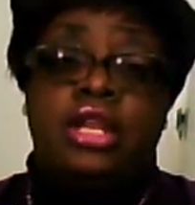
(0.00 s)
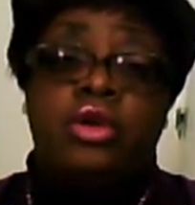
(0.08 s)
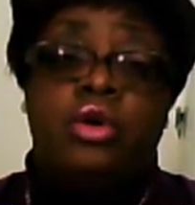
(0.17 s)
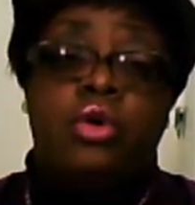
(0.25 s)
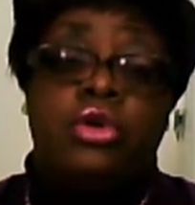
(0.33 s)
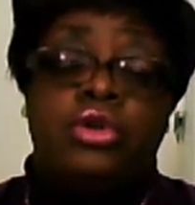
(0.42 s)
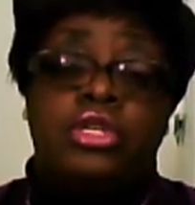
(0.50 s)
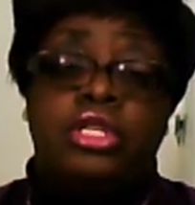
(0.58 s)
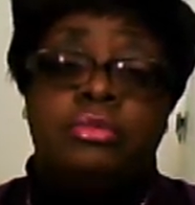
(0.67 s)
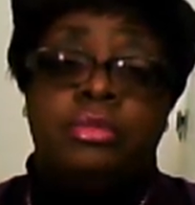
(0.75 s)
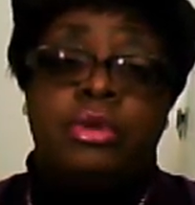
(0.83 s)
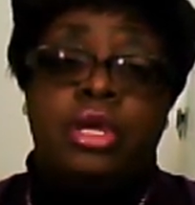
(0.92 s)
and
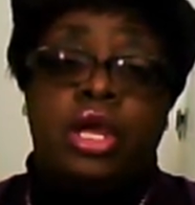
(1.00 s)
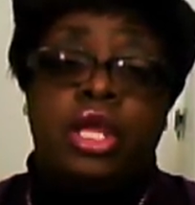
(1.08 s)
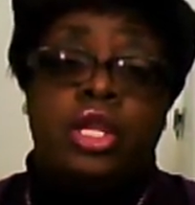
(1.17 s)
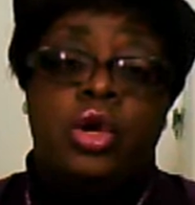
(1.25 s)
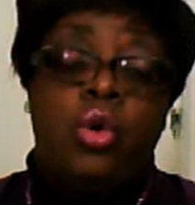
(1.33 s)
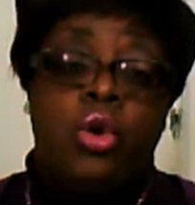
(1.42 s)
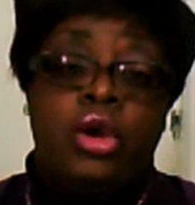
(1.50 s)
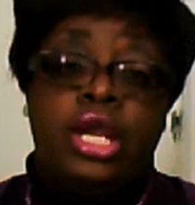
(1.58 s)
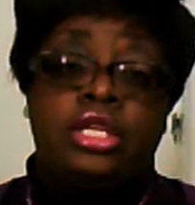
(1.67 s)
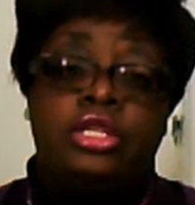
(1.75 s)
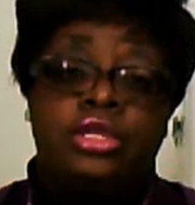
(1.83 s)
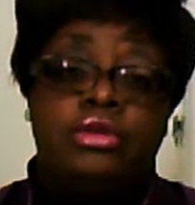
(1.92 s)

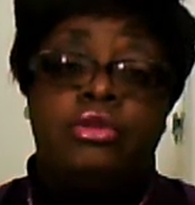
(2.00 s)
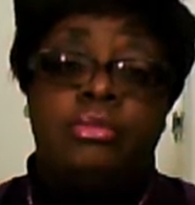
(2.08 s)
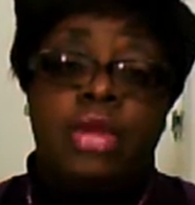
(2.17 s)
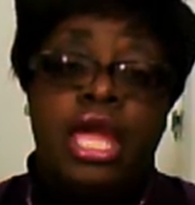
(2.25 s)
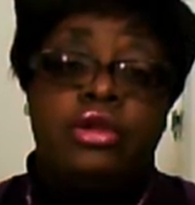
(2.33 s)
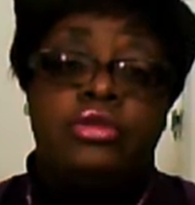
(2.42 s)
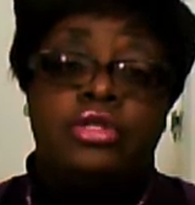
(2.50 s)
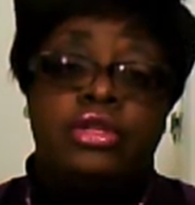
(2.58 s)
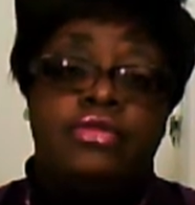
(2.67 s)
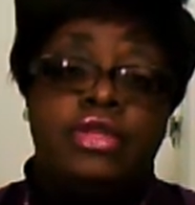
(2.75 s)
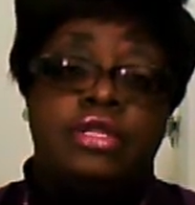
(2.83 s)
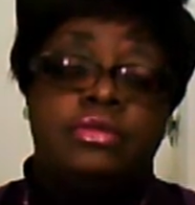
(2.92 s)
according to the makers
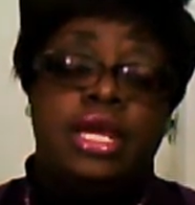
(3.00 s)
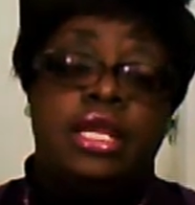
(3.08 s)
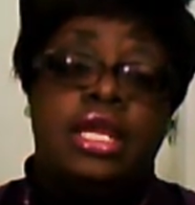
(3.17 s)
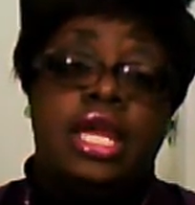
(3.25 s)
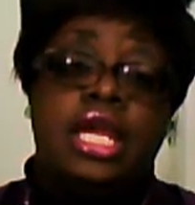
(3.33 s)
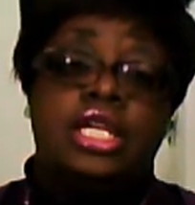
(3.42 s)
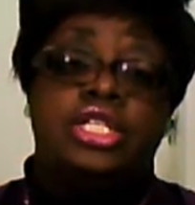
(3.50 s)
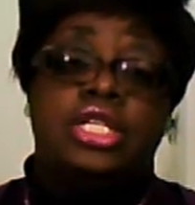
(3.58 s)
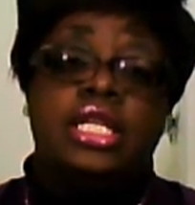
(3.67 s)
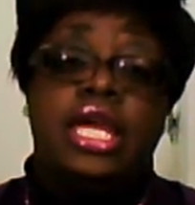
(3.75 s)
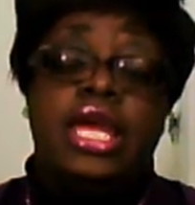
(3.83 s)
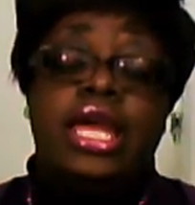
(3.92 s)
of this medication,